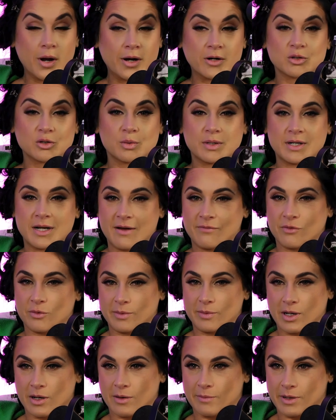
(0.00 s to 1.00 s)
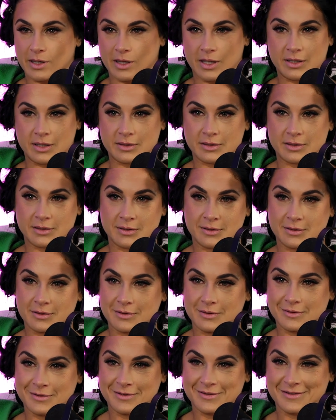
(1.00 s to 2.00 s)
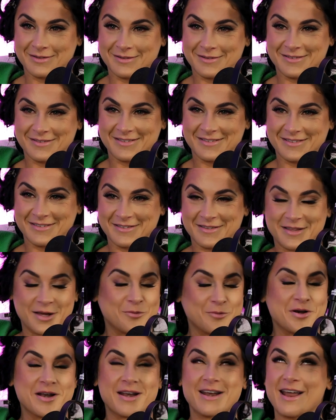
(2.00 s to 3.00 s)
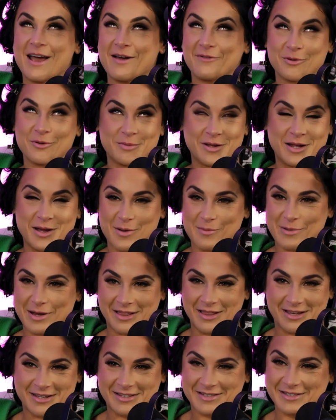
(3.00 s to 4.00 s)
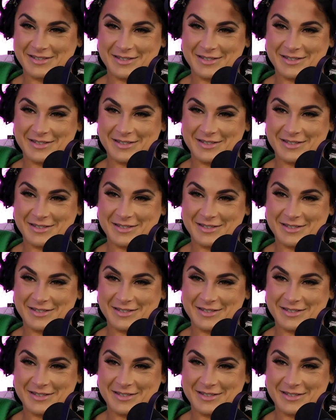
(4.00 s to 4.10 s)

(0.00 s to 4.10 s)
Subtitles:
would never be on my list. They would never be on my list.